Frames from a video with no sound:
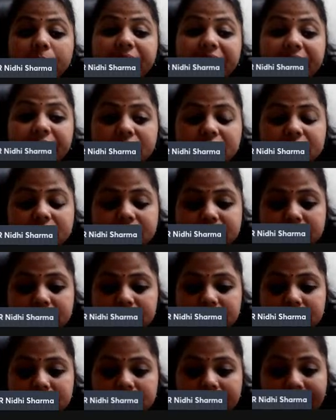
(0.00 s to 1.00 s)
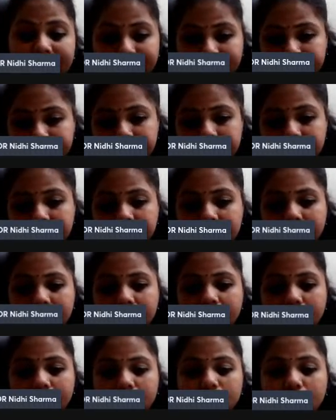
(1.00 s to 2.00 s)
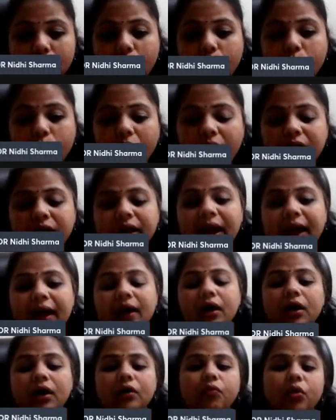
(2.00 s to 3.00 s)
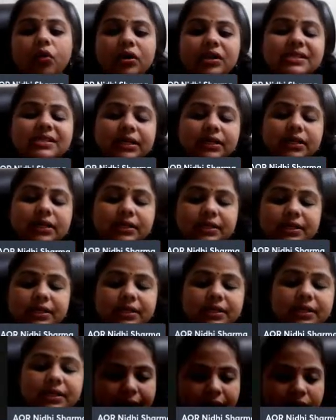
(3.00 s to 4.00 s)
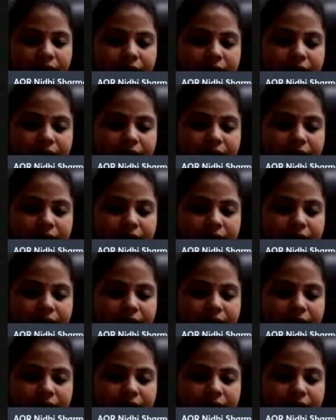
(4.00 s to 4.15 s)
Breeders Act. Now, what is under this act?